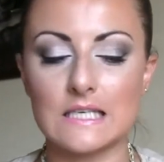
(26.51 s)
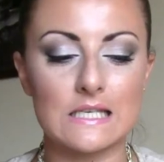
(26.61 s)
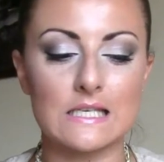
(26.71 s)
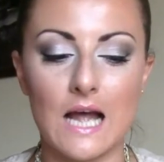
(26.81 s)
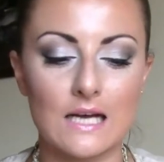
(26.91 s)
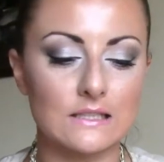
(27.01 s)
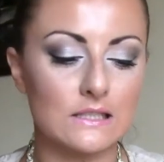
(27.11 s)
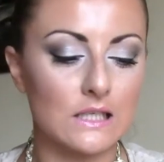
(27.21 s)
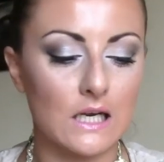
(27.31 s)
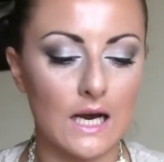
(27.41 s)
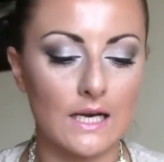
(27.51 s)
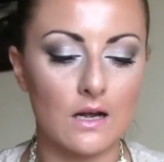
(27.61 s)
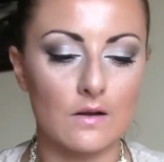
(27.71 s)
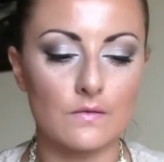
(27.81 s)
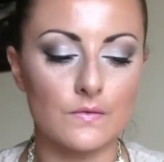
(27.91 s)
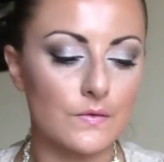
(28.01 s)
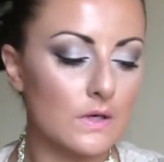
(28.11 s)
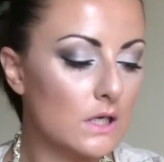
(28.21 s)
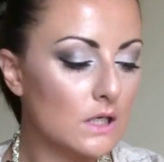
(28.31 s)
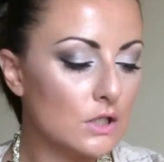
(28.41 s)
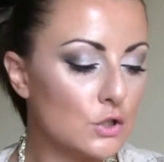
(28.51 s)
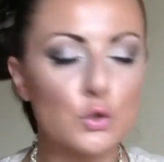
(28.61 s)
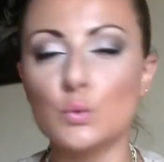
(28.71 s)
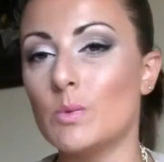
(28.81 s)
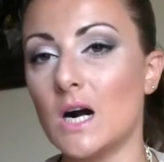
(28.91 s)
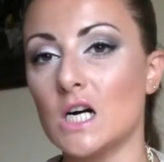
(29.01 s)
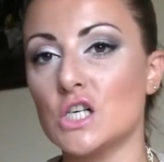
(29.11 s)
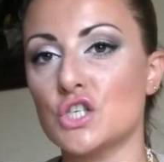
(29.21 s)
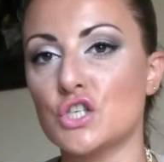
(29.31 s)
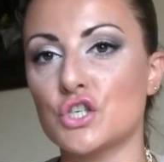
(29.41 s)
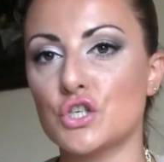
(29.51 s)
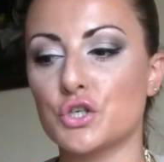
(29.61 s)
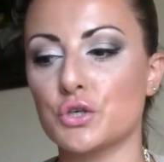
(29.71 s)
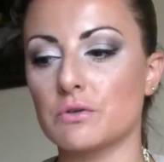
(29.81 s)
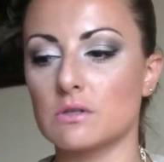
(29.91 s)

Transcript: It's not kind of too much